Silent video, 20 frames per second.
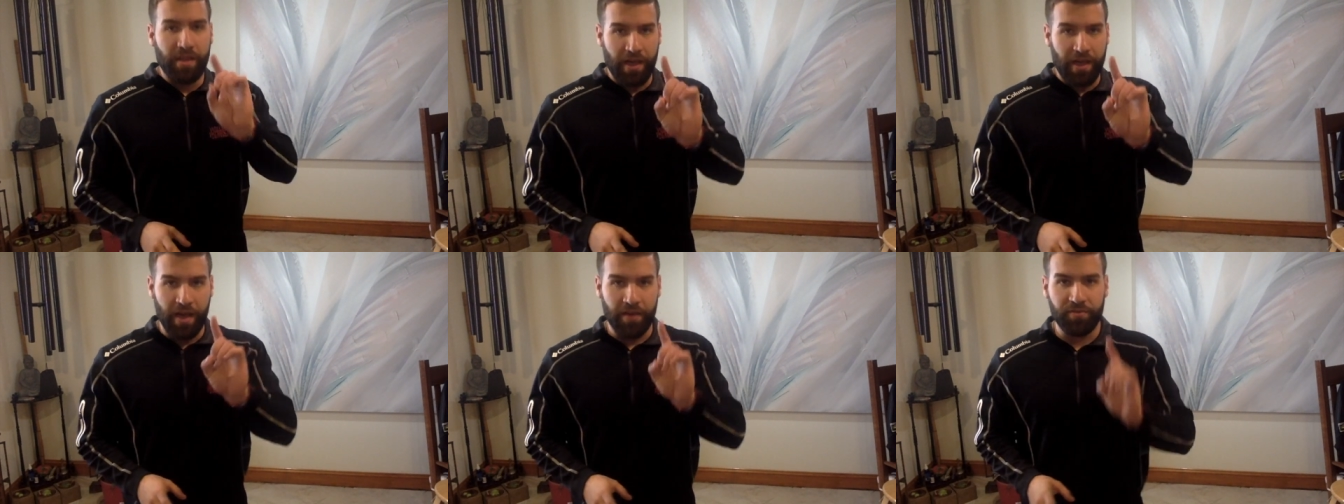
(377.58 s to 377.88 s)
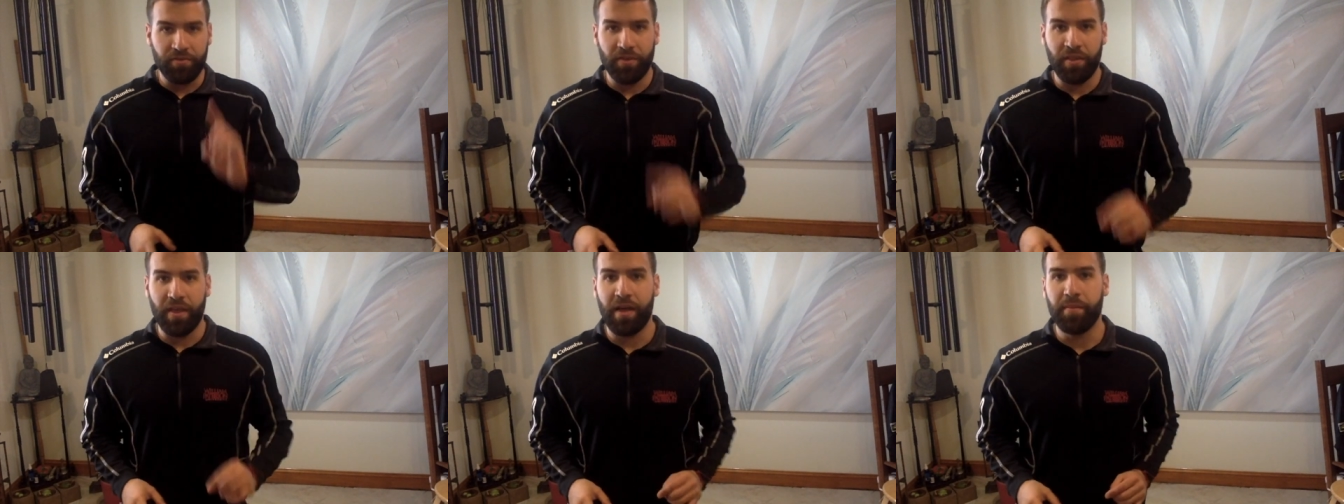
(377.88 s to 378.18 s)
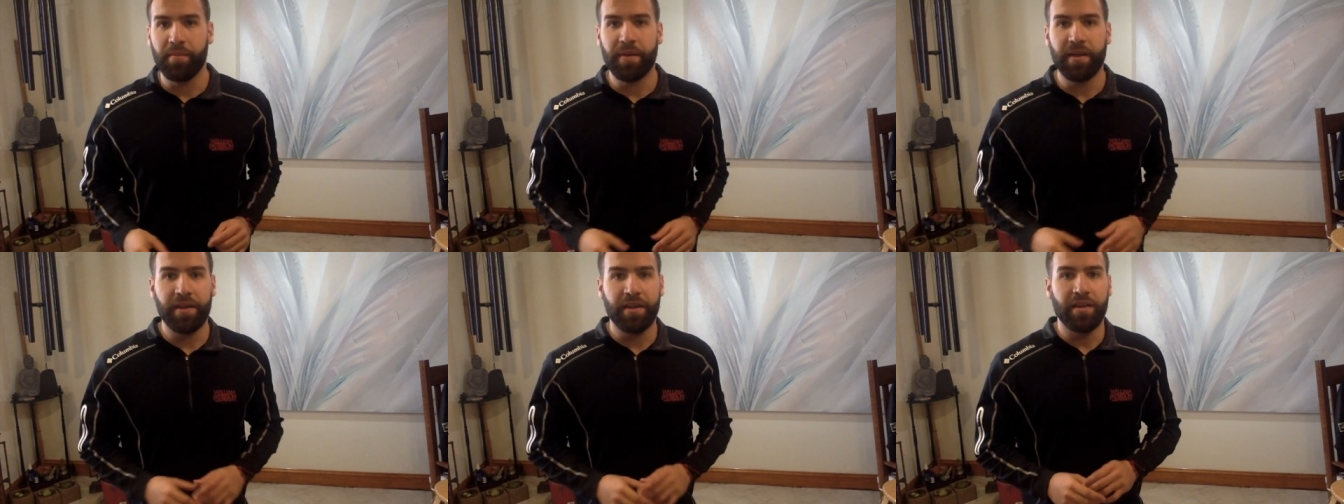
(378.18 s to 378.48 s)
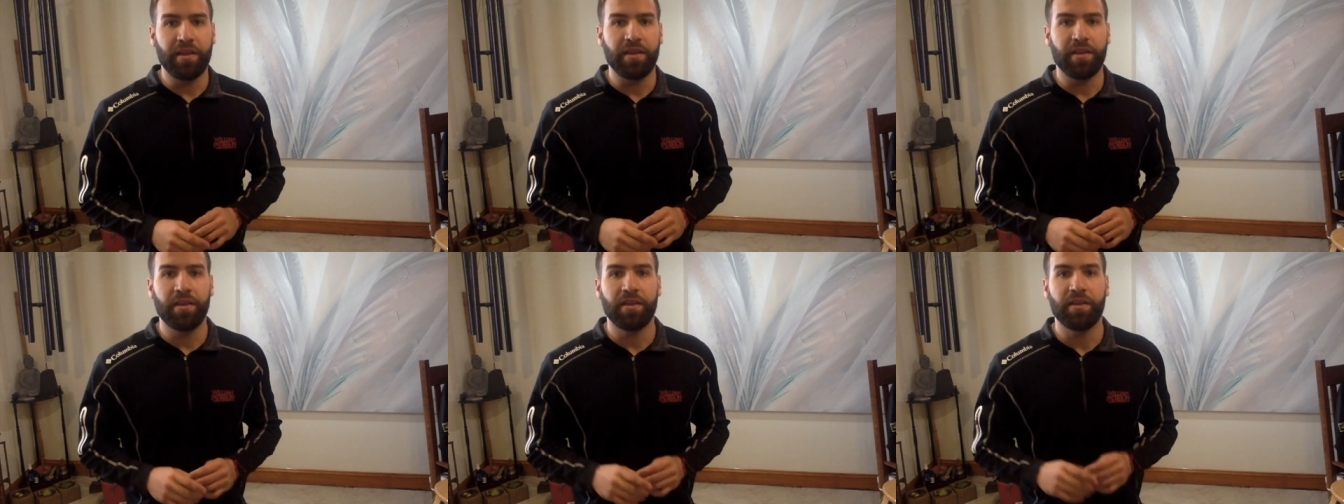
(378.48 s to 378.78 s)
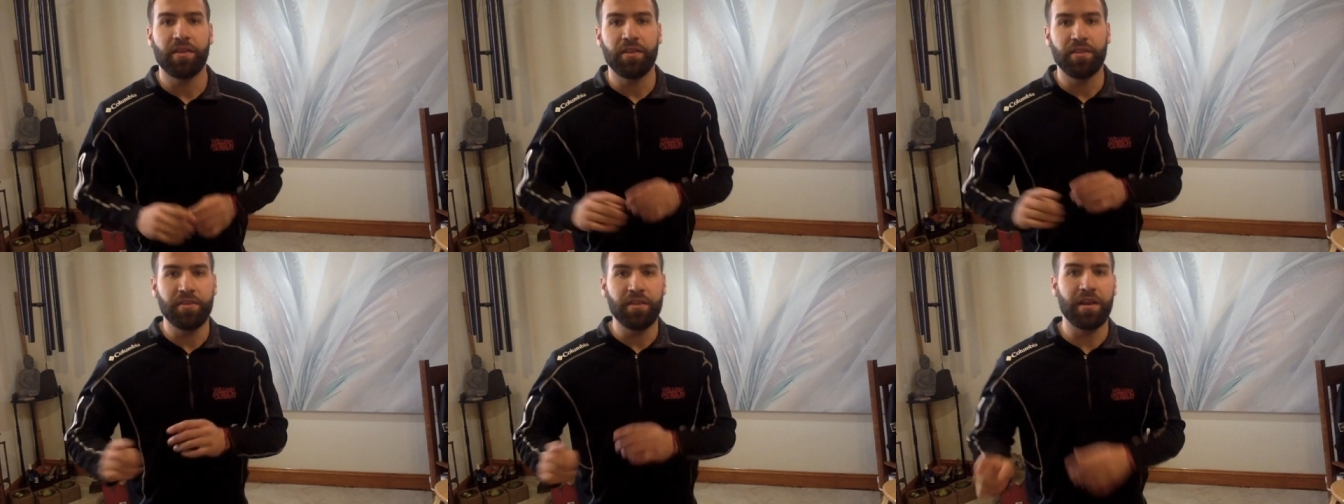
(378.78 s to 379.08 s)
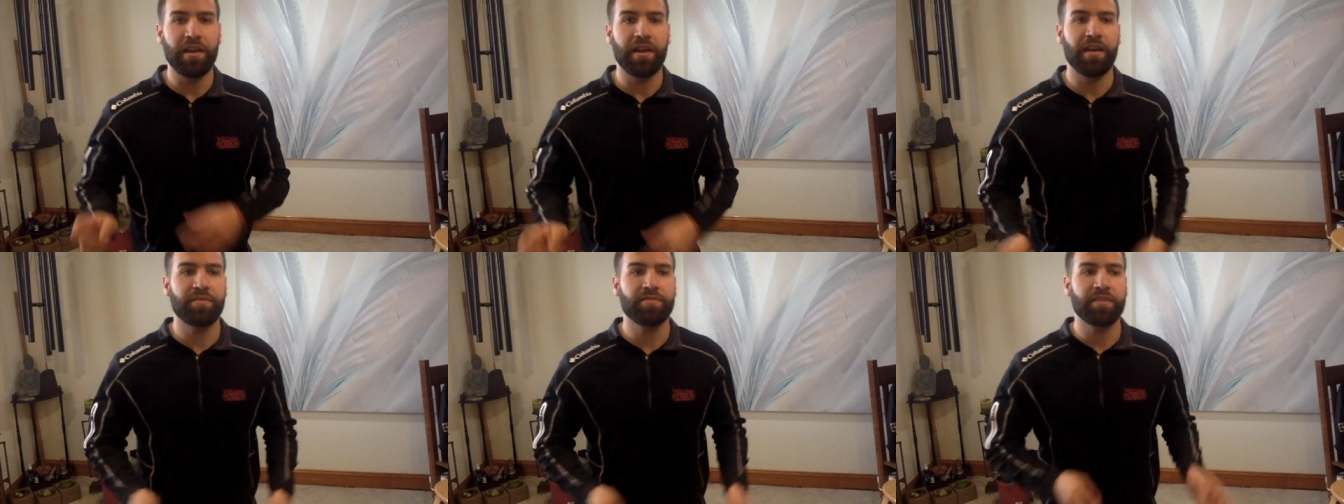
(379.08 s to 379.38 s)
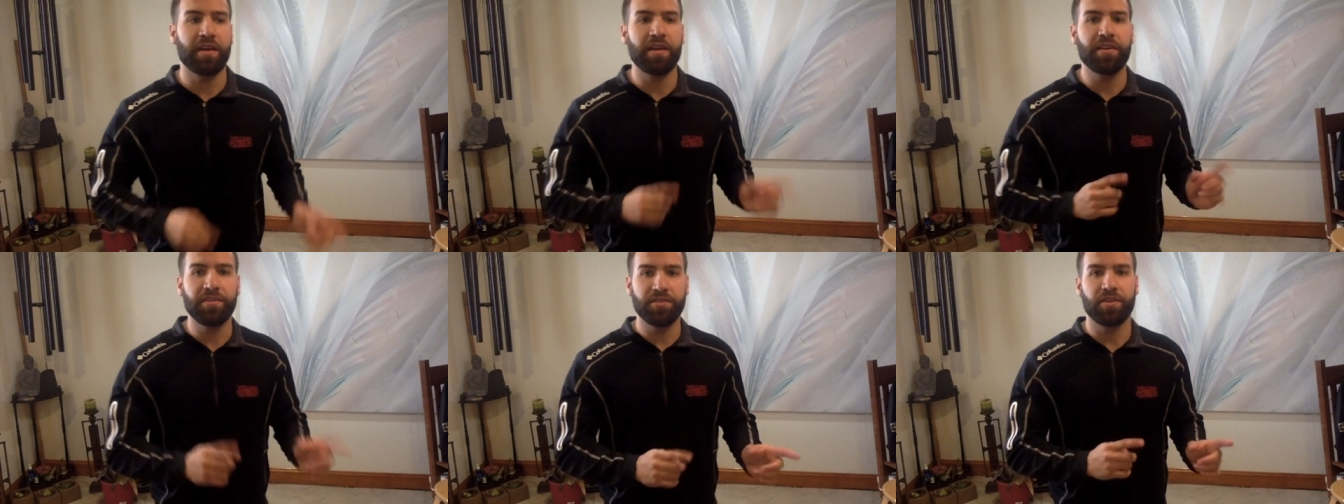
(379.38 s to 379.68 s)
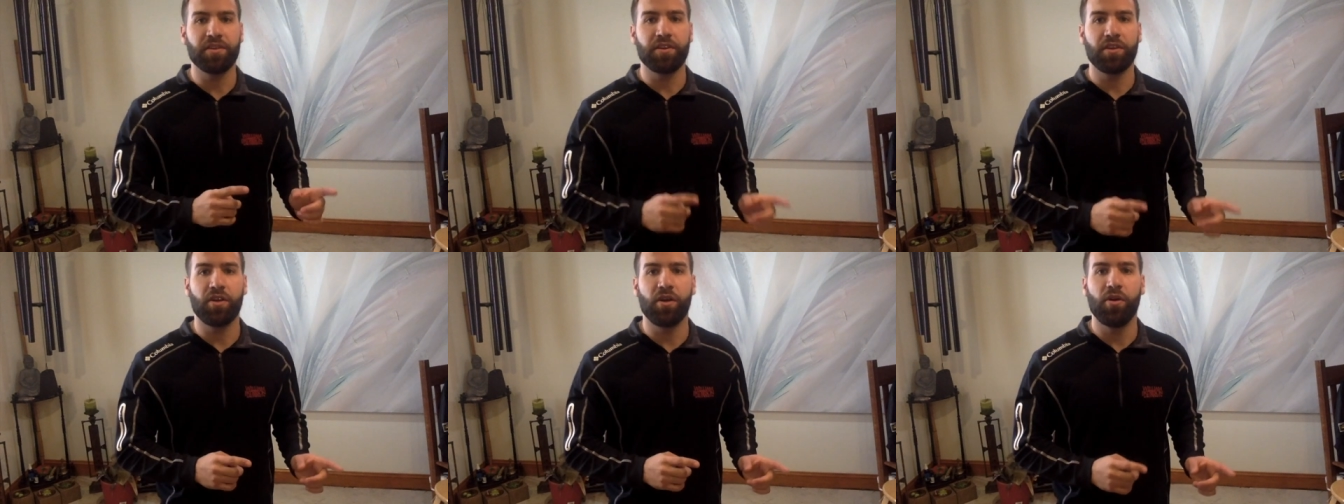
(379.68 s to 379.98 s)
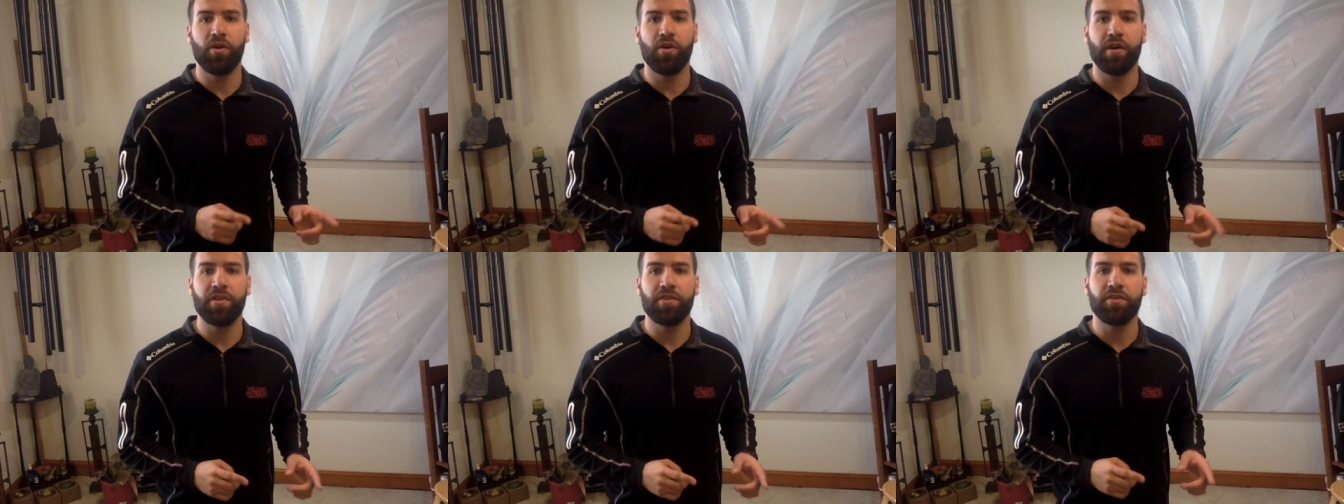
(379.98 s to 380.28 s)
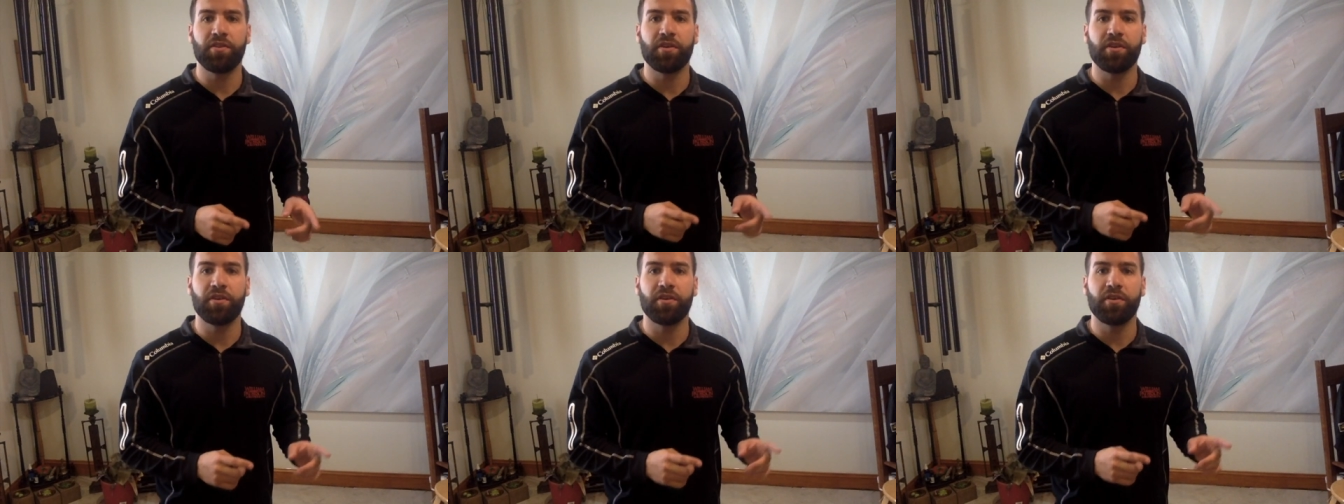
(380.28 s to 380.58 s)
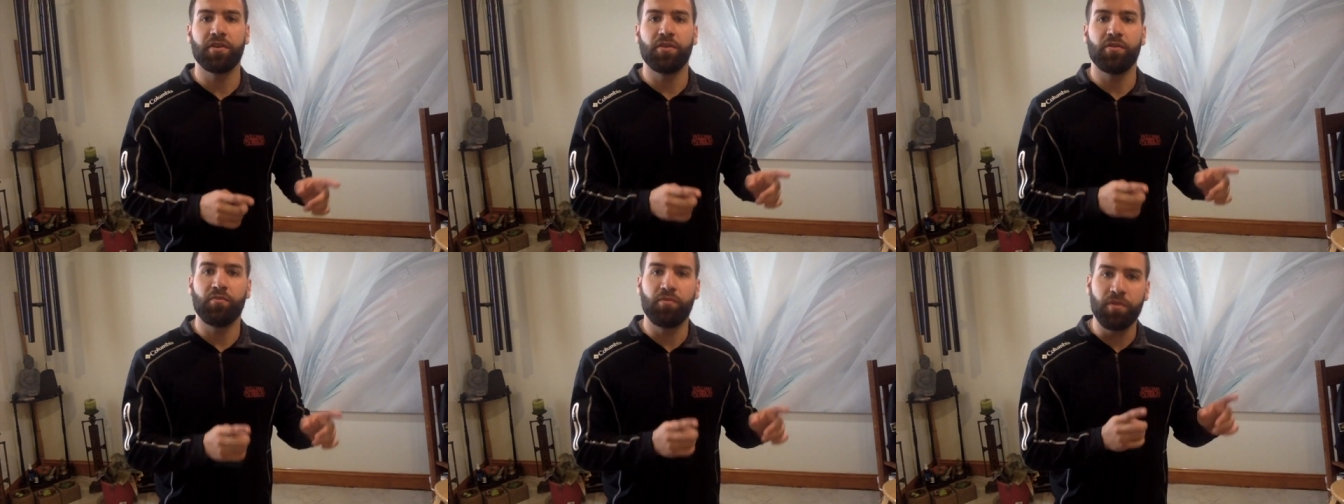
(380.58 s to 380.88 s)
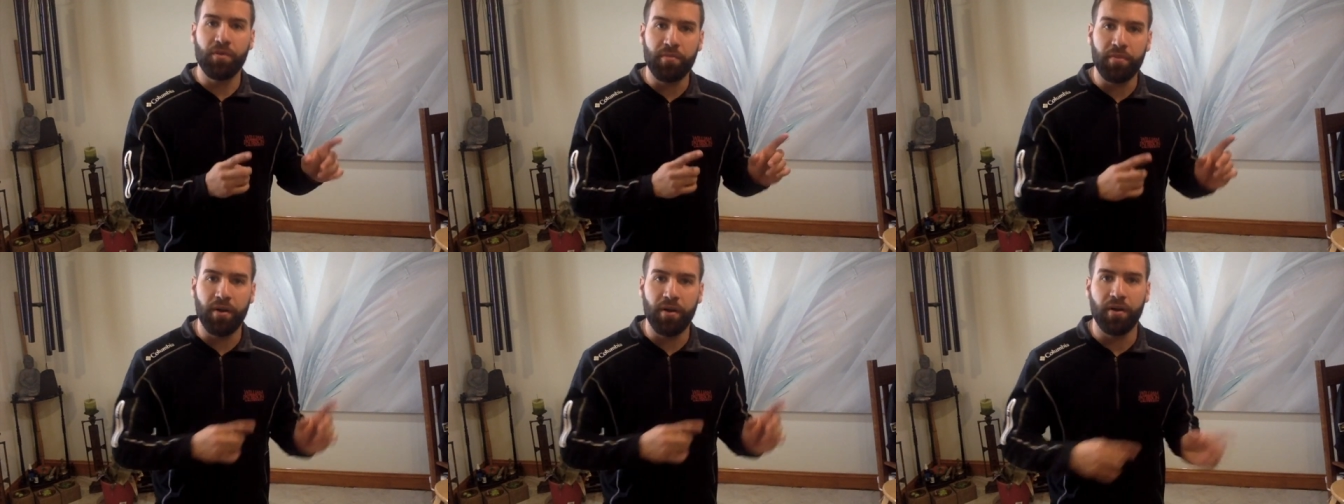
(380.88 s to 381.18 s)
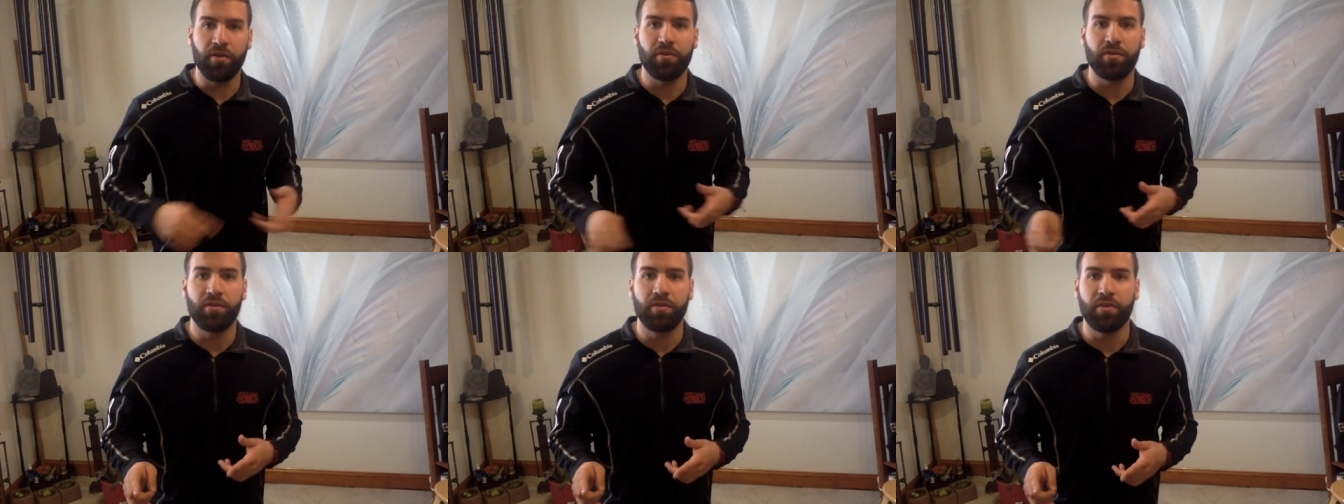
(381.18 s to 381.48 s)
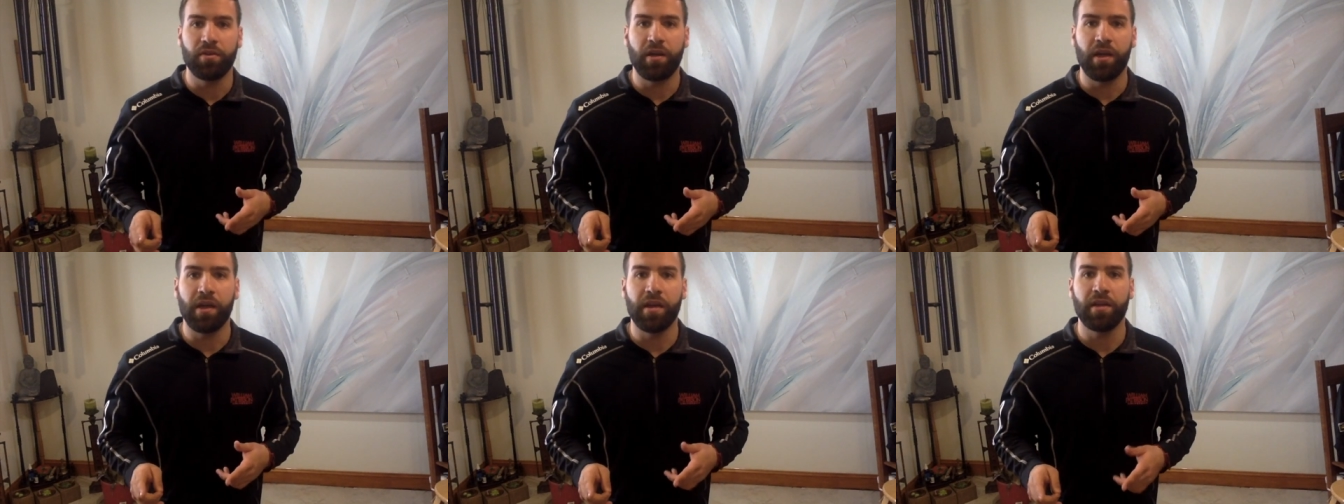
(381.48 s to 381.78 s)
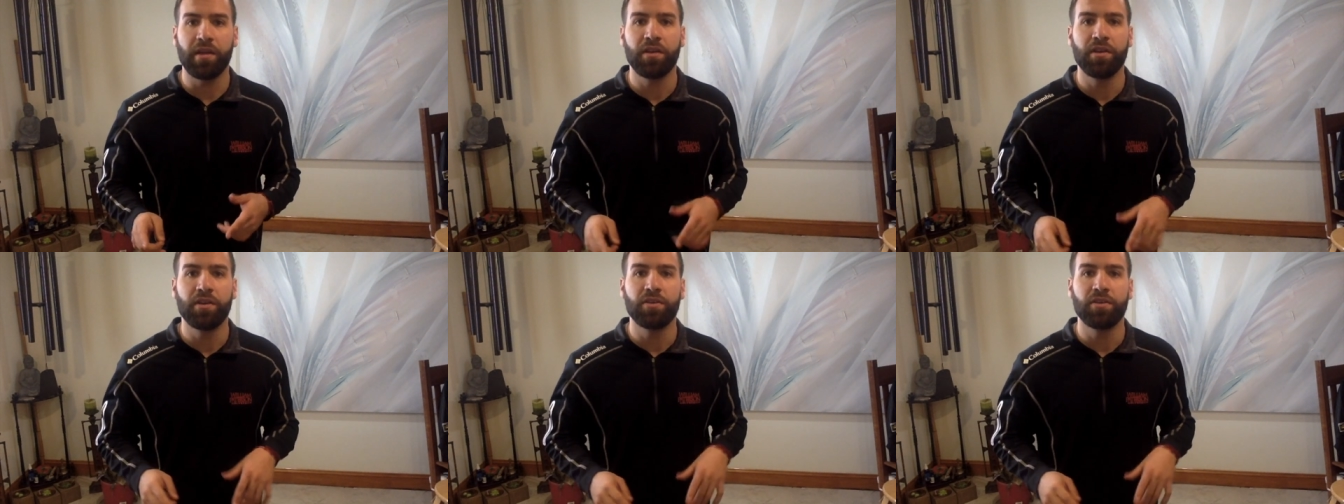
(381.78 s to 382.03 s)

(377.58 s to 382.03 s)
after that minute, the left side is gonna go and you're gonna rebuttal, okay?